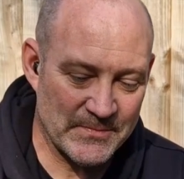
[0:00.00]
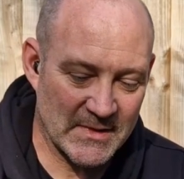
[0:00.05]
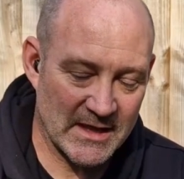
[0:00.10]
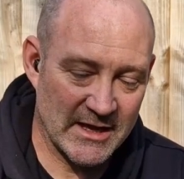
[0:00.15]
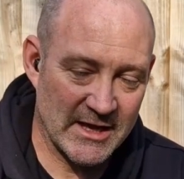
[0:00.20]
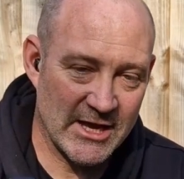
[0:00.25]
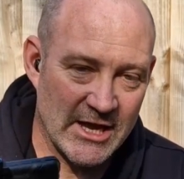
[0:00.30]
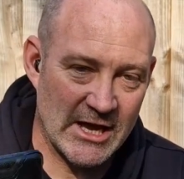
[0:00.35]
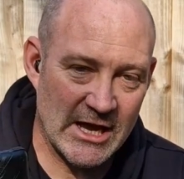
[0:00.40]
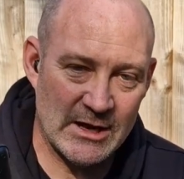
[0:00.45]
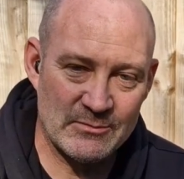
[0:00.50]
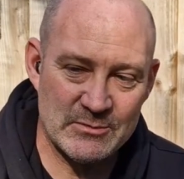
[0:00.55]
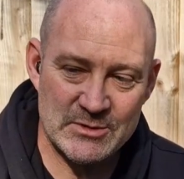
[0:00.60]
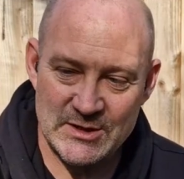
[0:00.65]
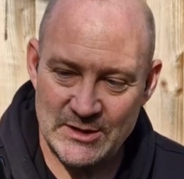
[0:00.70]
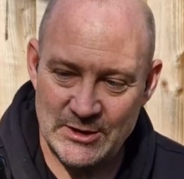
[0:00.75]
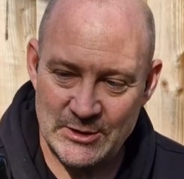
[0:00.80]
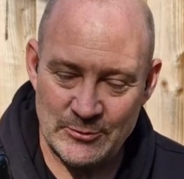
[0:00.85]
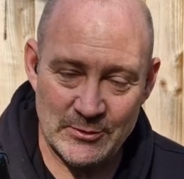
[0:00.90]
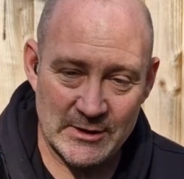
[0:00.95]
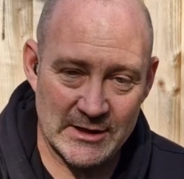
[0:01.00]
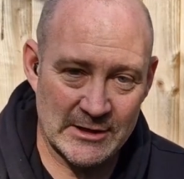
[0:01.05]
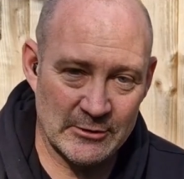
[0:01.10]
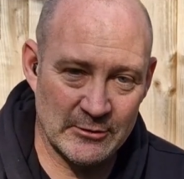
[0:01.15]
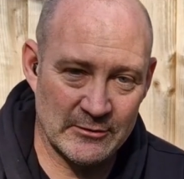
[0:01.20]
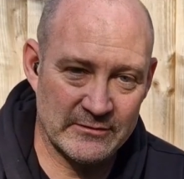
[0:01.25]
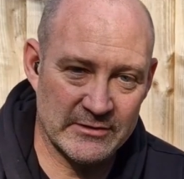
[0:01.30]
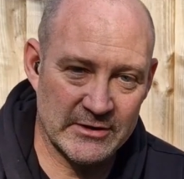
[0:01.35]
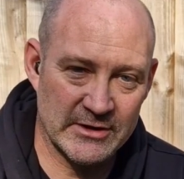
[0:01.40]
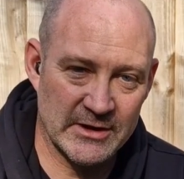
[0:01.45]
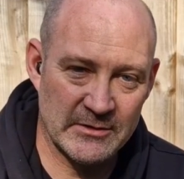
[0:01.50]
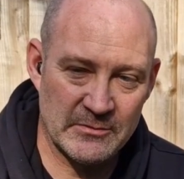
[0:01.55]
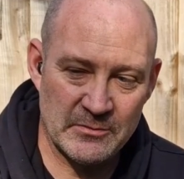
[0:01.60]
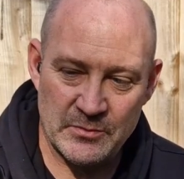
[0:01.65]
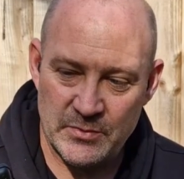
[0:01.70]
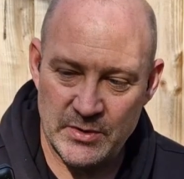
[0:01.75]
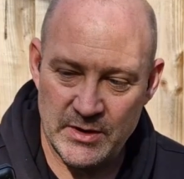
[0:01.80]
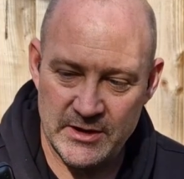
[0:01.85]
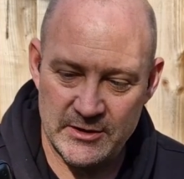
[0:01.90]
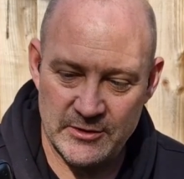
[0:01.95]
He absolutely loved it,
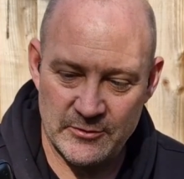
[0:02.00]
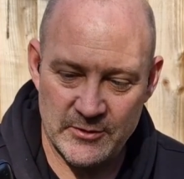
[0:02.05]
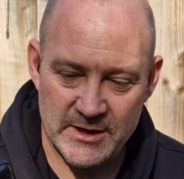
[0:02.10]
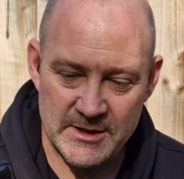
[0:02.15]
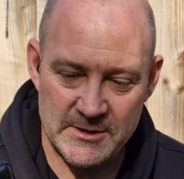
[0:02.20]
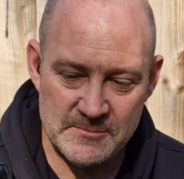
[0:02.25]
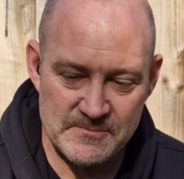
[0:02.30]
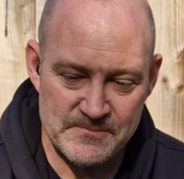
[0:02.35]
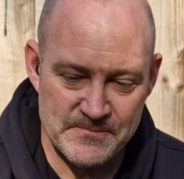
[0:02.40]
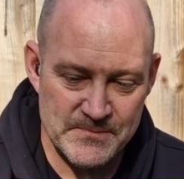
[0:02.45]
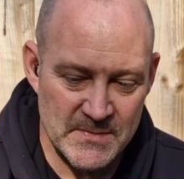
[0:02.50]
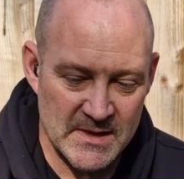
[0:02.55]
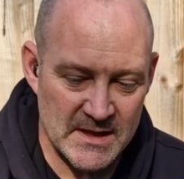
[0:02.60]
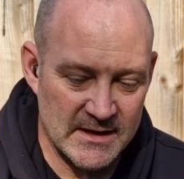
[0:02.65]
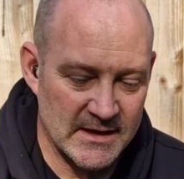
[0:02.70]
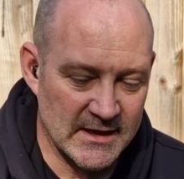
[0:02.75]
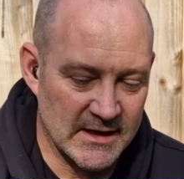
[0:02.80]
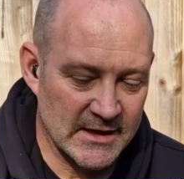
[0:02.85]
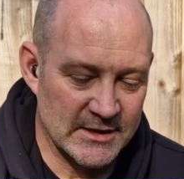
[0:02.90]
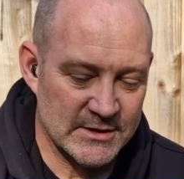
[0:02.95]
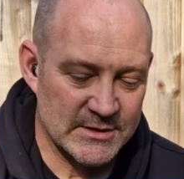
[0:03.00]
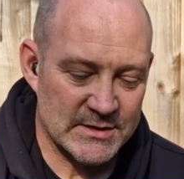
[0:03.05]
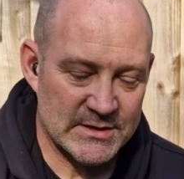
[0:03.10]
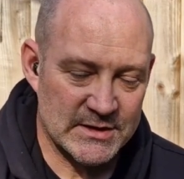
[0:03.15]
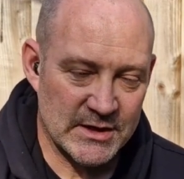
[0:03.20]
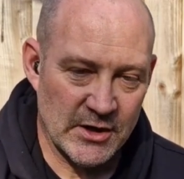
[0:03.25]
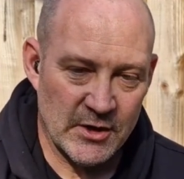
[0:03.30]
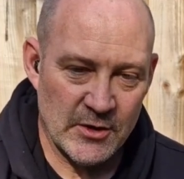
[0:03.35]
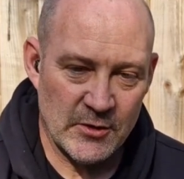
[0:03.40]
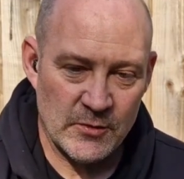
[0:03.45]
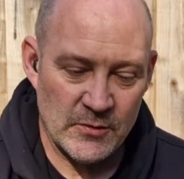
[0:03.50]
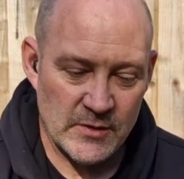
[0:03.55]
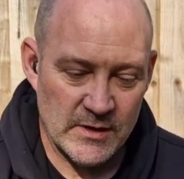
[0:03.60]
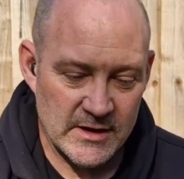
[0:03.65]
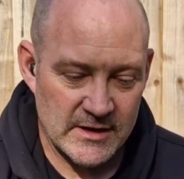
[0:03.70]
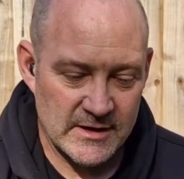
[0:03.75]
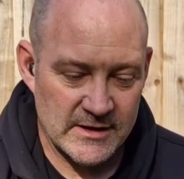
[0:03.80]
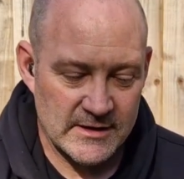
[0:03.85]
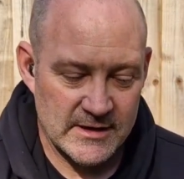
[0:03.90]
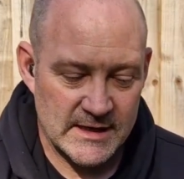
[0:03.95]
by the way. So
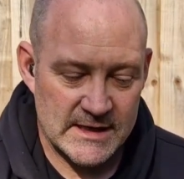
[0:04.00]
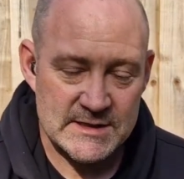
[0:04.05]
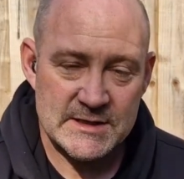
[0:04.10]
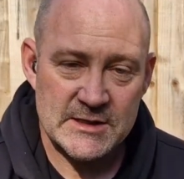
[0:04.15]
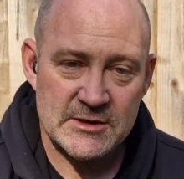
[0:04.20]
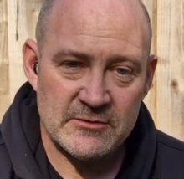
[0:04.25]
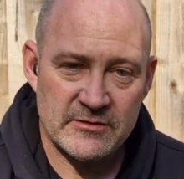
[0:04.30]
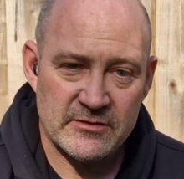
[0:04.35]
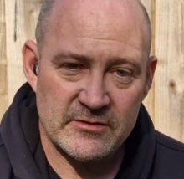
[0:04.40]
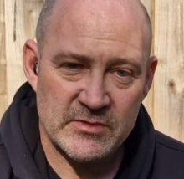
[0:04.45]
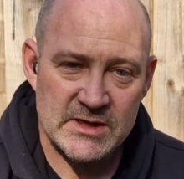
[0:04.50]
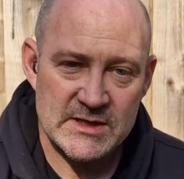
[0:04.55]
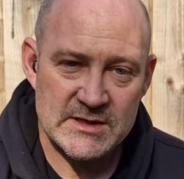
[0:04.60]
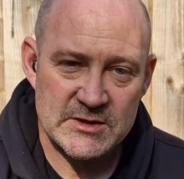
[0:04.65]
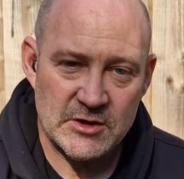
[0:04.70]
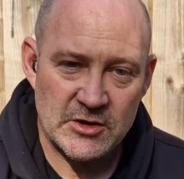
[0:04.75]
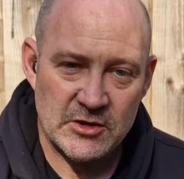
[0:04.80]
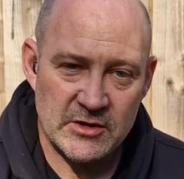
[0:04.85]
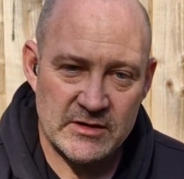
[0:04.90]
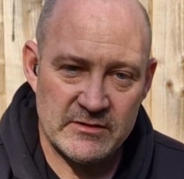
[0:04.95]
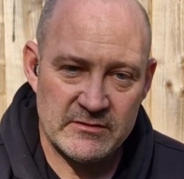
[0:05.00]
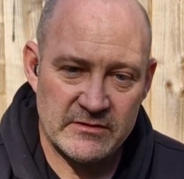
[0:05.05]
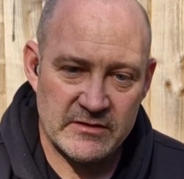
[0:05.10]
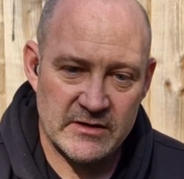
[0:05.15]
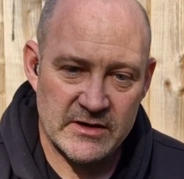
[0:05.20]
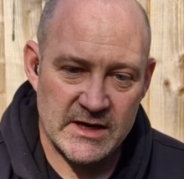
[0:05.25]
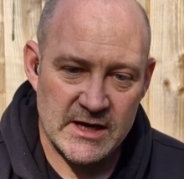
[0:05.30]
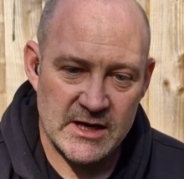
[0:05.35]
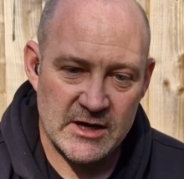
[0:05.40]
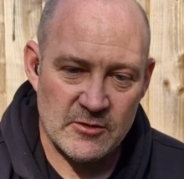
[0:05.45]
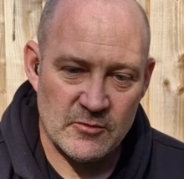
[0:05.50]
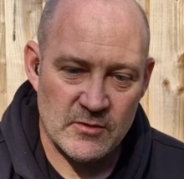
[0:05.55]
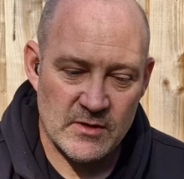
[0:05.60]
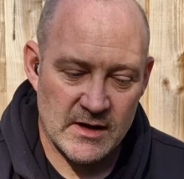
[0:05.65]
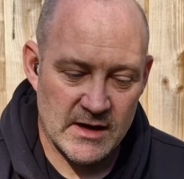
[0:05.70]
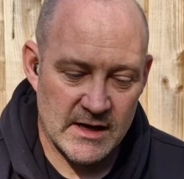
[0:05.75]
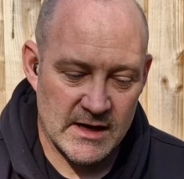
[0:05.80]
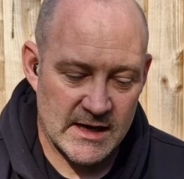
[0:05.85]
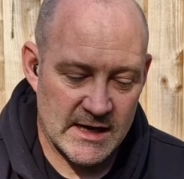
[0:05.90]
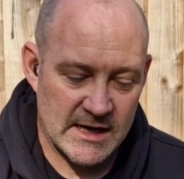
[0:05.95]
that's enough of me talking for now.
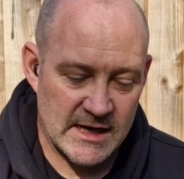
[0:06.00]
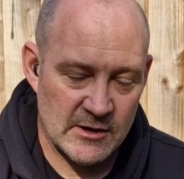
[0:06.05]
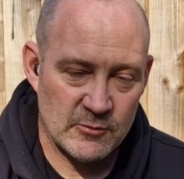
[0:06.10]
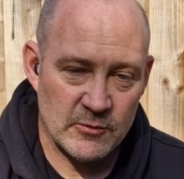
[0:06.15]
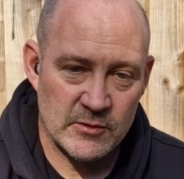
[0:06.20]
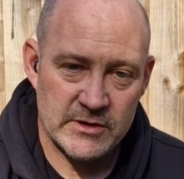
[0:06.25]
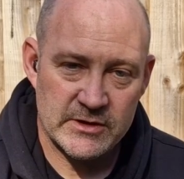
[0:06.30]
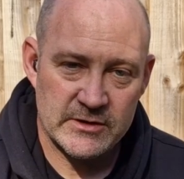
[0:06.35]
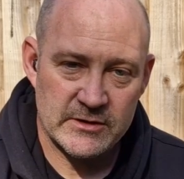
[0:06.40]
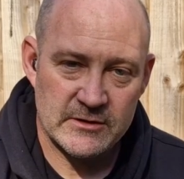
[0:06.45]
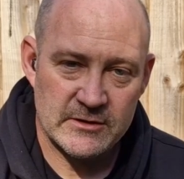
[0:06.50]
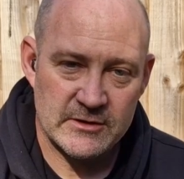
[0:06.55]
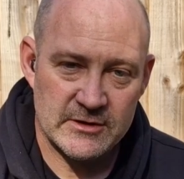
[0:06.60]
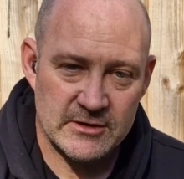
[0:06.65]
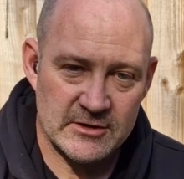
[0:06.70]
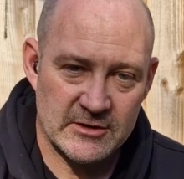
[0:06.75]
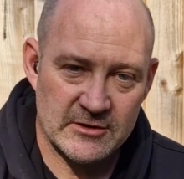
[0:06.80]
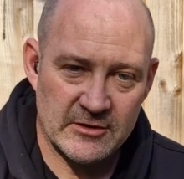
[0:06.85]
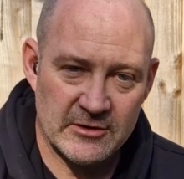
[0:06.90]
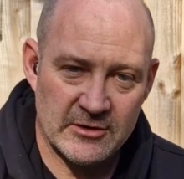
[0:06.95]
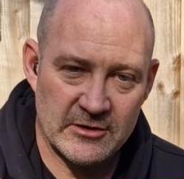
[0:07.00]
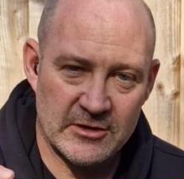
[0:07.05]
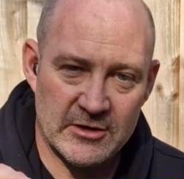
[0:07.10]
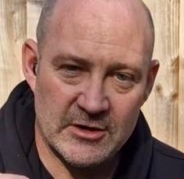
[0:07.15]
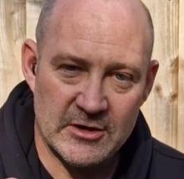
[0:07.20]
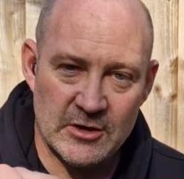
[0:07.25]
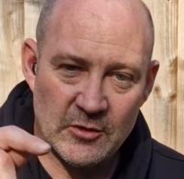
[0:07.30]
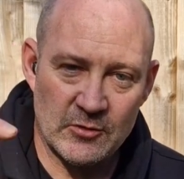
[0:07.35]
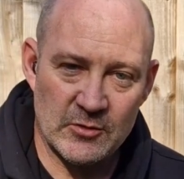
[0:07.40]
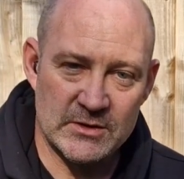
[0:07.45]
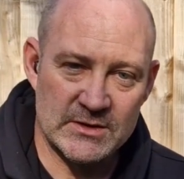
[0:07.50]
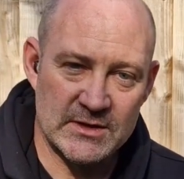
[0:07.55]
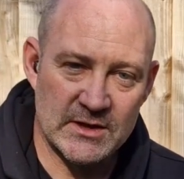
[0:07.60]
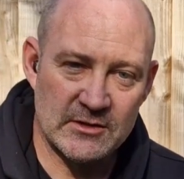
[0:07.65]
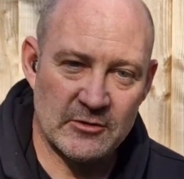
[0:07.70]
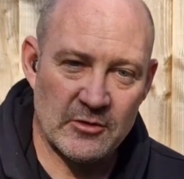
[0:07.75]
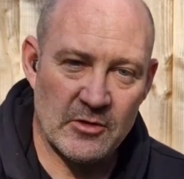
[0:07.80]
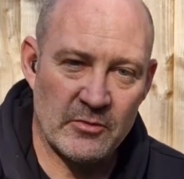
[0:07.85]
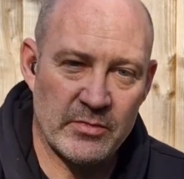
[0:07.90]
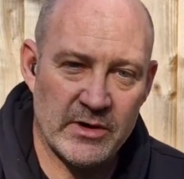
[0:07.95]
I will go on to the
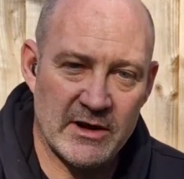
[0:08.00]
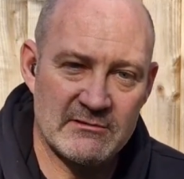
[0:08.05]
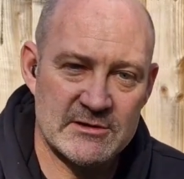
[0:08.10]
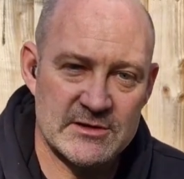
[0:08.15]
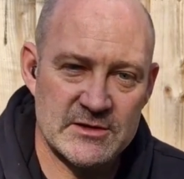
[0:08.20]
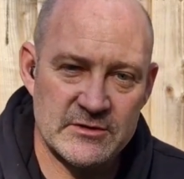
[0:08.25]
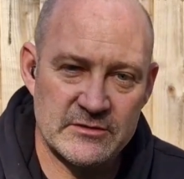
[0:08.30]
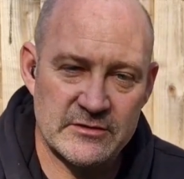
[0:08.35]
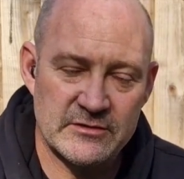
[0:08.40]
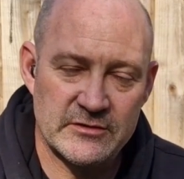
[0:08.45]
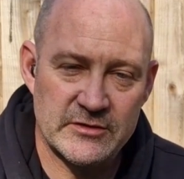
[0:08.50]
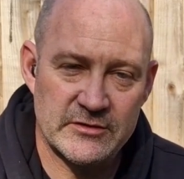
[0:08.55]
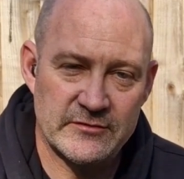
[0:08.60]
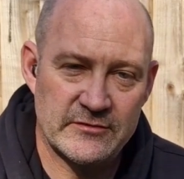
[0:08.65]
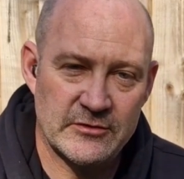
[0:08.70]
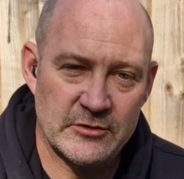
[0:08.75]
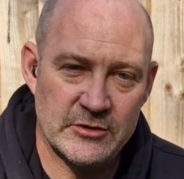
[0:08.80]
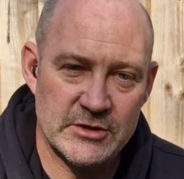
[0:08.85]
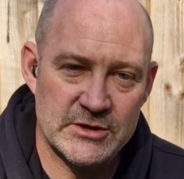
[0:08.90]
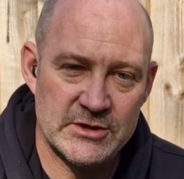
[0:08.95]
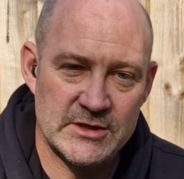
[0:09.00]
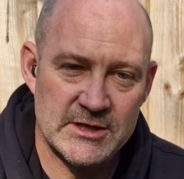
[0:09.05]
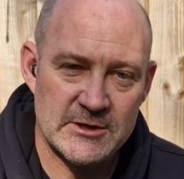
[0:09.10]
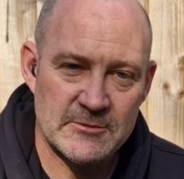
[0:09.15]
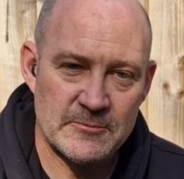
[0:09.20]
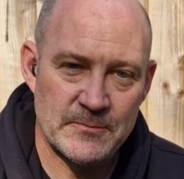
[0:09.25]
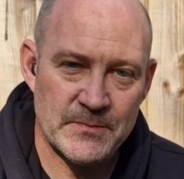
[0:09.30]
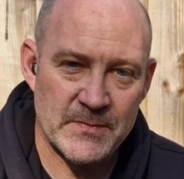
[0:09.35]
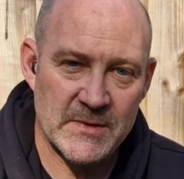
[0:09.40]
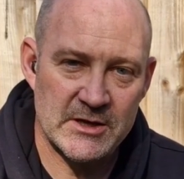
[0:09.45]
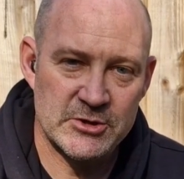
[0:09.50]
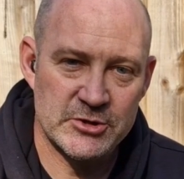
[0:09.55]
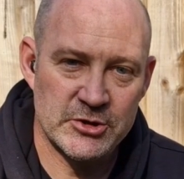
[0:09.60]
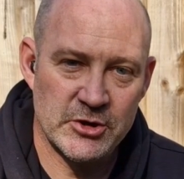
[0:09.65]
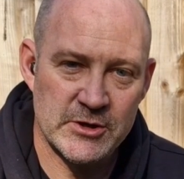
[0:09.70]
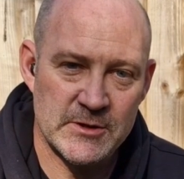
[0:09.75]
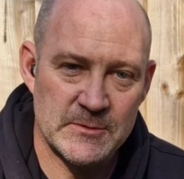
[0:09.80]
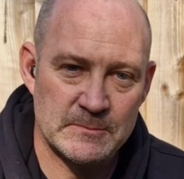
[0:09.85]
comparison of footage now. Enjoy.